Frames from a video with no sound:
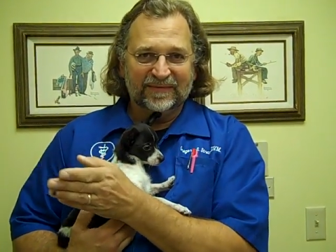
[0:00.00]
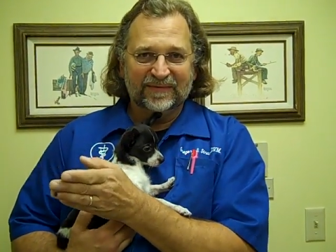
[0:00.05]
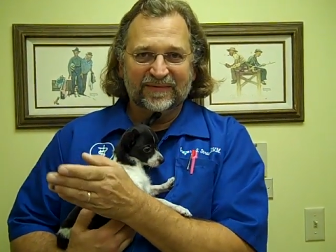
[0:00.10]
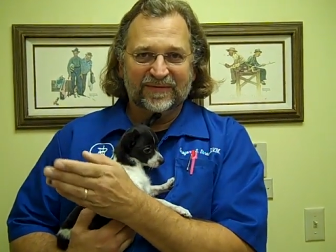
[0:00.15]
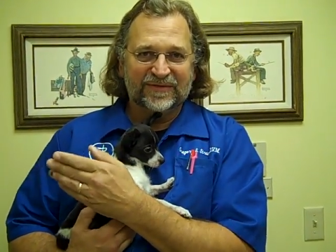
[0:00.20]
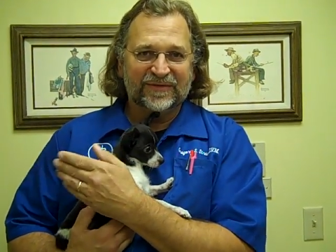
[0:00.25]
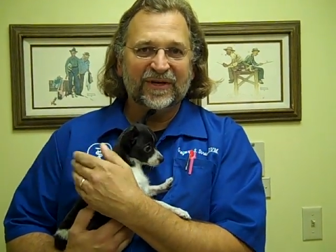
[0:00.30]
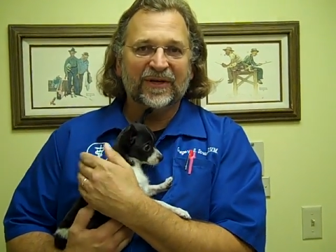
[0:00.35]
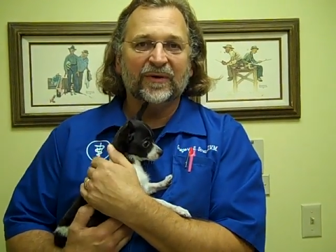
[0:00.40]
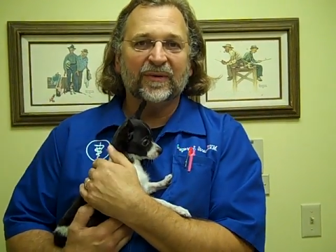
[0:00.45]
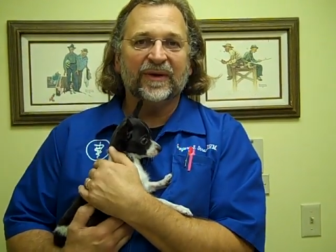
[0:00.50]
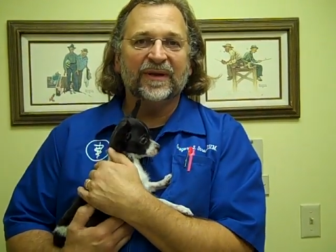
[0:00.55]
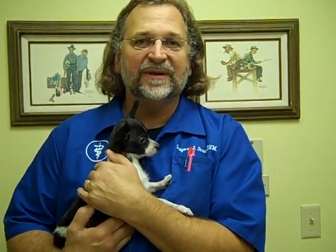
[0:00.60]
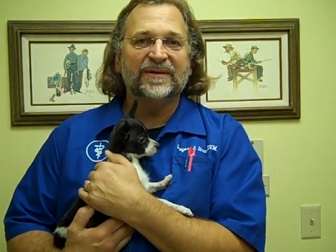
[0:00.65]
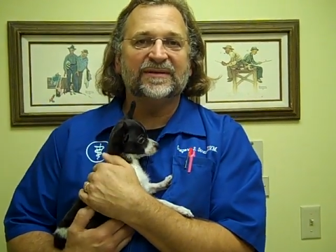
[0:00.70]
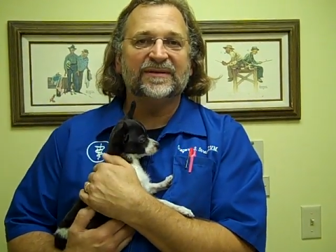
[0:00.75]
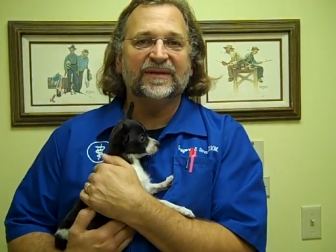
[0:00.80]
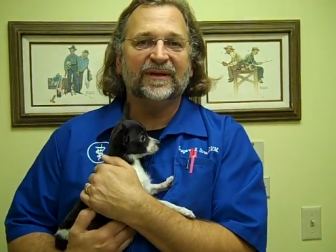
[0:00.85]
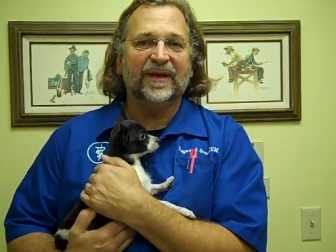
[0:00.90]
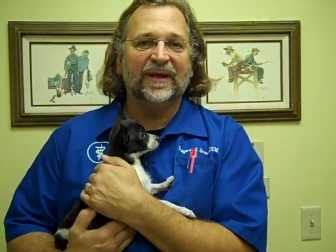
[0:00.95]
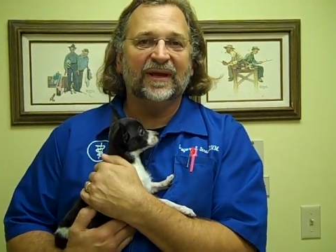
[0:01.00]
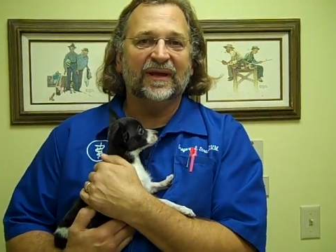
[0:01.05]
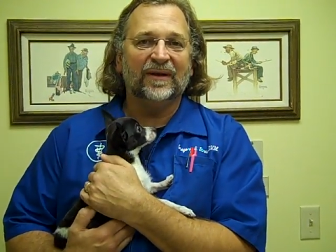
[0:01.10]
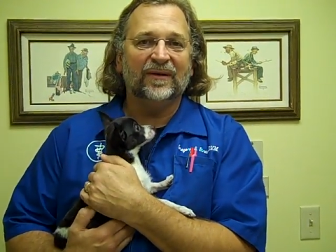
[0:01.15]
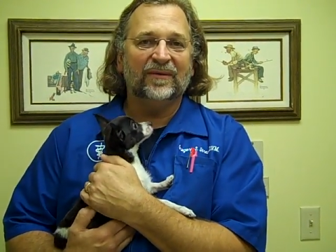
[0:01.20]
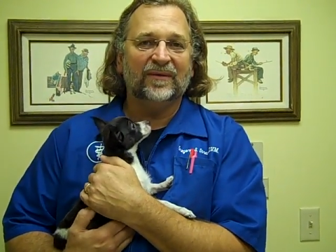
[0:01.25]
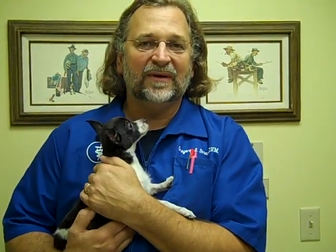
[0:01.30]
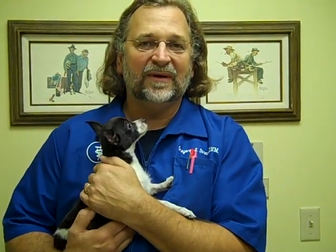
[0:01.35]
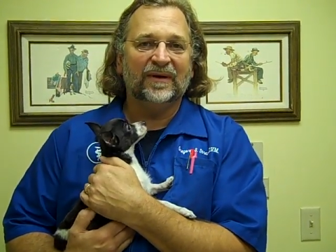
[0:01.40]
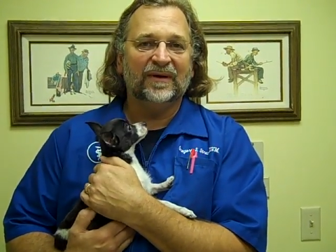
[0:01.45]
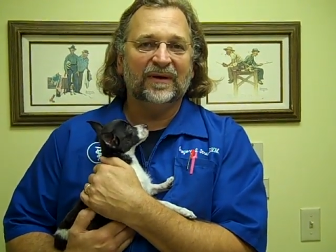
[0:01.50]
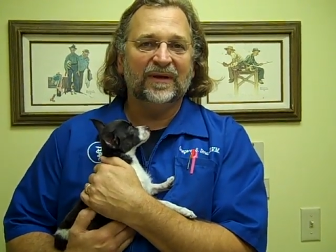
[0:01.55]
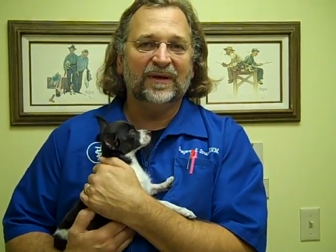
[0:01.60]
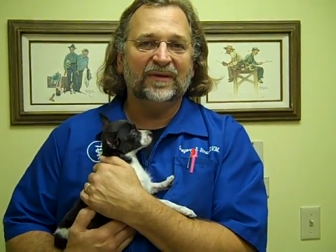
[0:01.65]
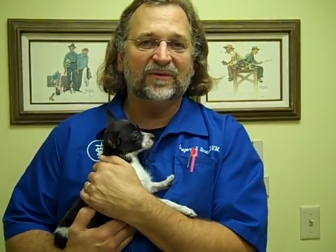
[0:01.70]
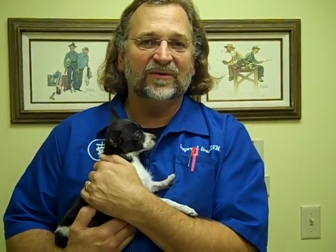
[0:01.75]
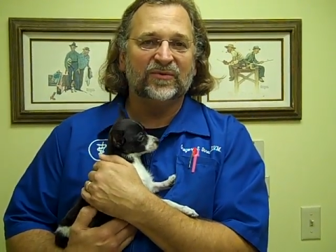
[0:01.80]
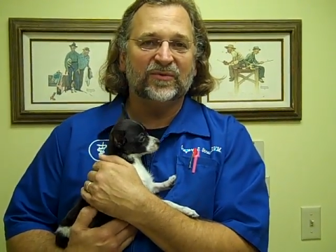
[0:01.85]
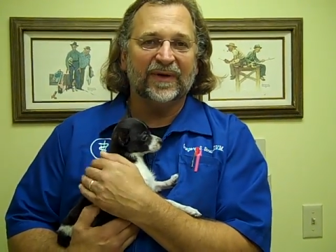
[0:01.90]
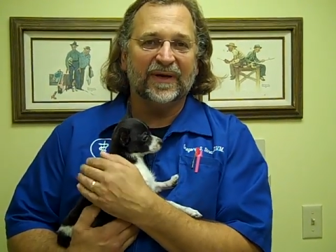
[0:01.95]
series and
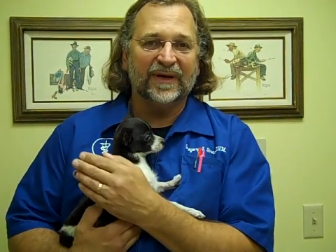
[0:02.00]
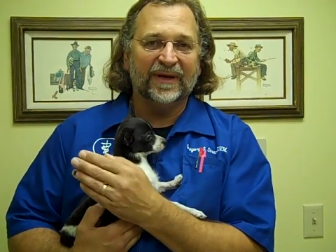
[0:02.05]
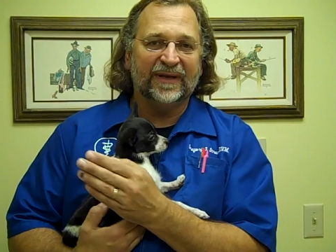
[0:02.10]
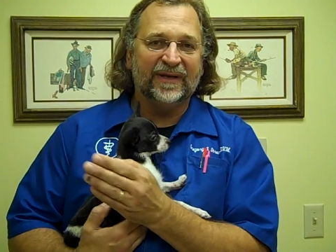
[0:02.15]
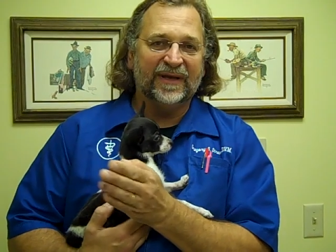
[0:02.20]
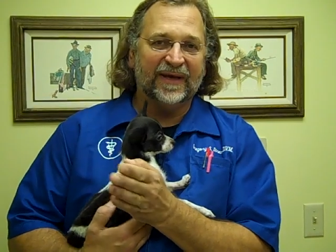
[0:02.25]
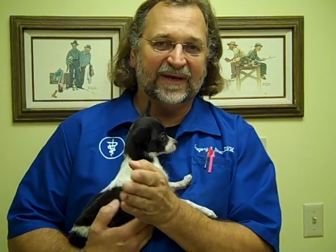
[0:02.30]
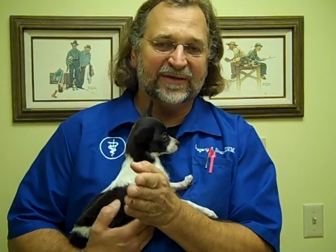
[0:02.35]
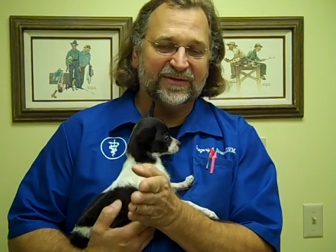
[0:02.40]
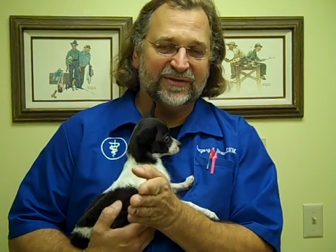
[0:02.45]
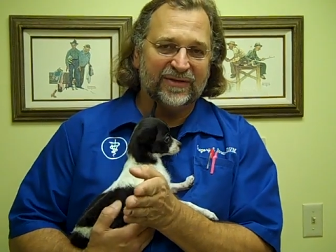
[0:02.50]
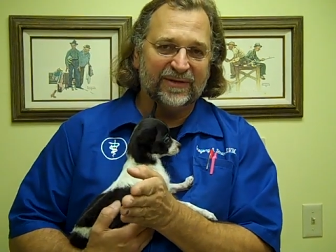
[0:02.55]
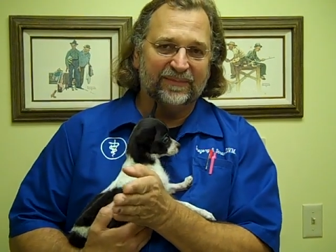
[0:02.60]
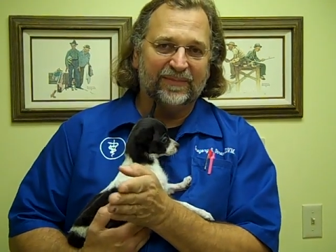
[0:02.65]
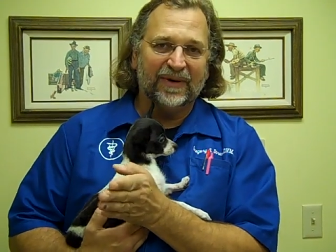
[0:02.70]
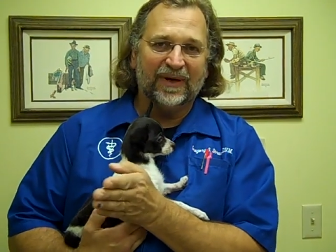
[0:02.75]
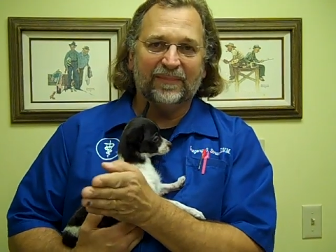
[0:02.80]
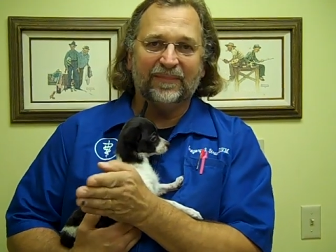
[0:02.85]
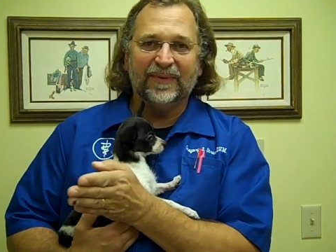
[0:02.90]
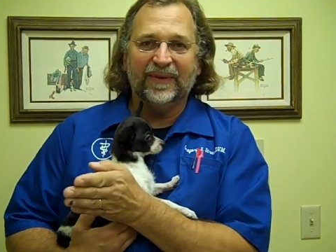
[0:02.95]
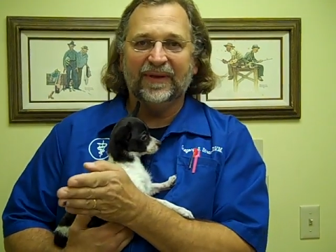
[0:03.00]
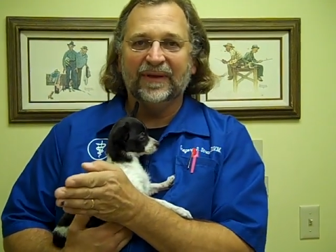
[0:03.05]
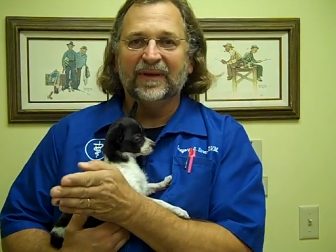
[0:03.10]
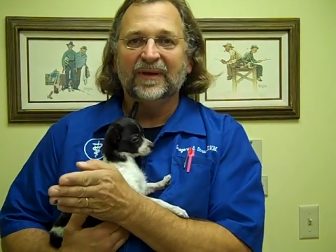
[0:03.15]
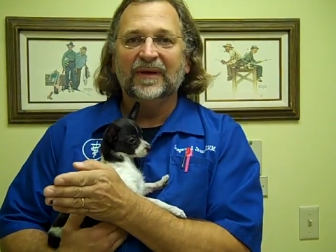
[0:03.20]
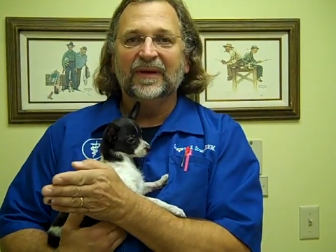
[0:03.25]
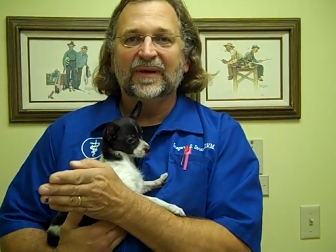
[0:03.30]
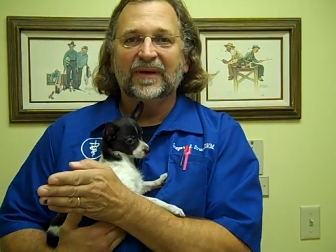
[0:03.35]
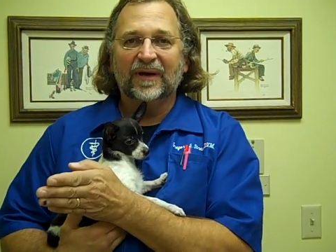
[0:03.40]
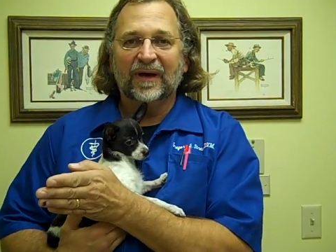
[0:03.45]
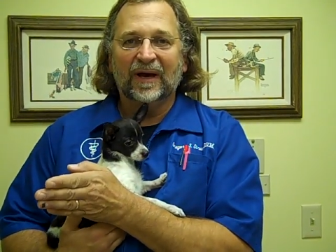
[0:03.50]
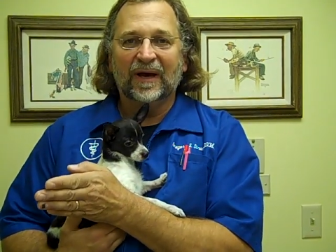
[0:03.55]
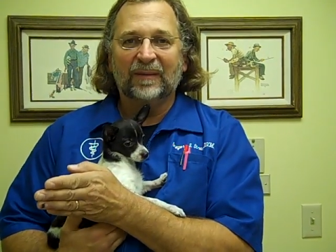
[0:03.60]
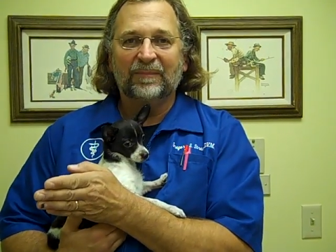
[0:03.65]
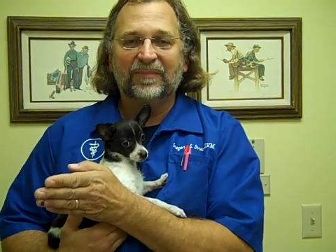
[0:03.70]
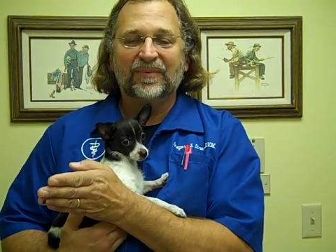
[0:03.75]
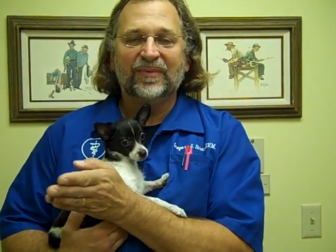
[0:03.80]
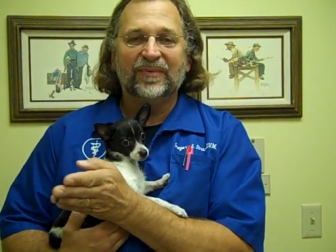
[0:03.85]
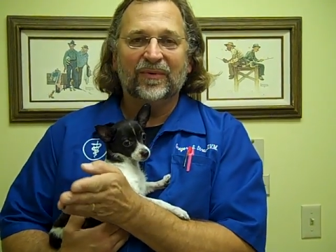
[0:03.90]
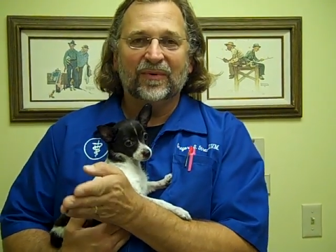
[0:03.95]
either try to catch the puppy
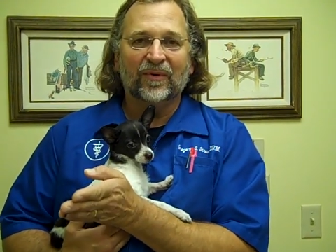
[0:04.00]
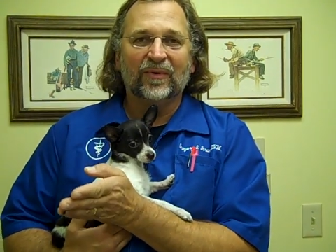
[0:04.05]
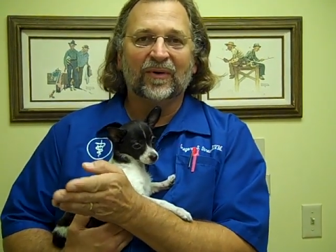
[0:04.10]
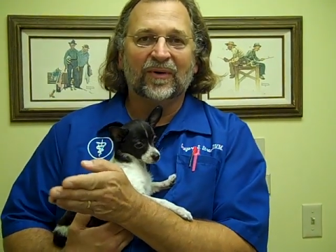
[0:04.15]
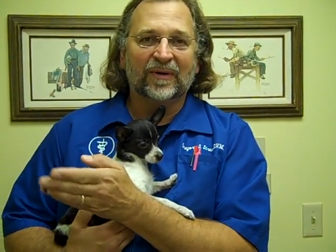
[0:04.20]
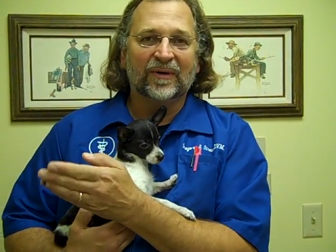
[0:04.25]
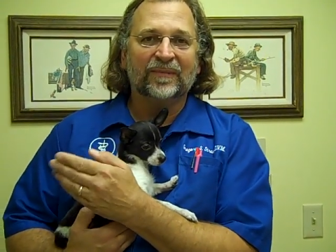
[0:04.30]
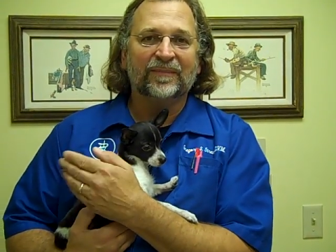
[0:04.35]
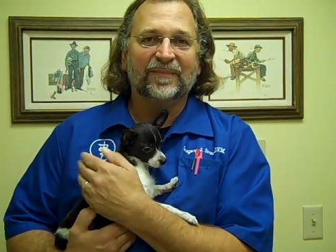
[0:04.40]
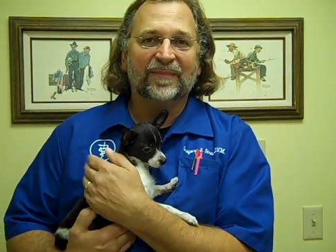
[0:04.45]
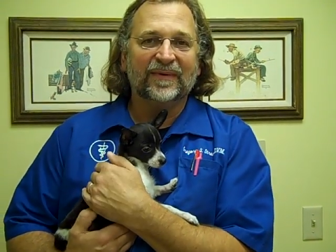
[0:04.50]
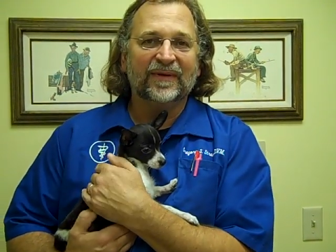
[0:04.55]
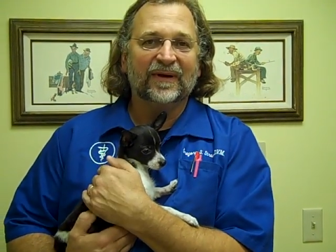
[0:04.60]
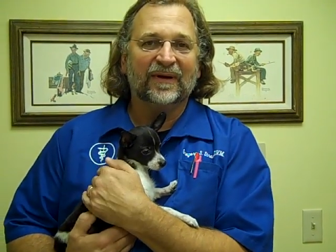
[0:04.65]
up or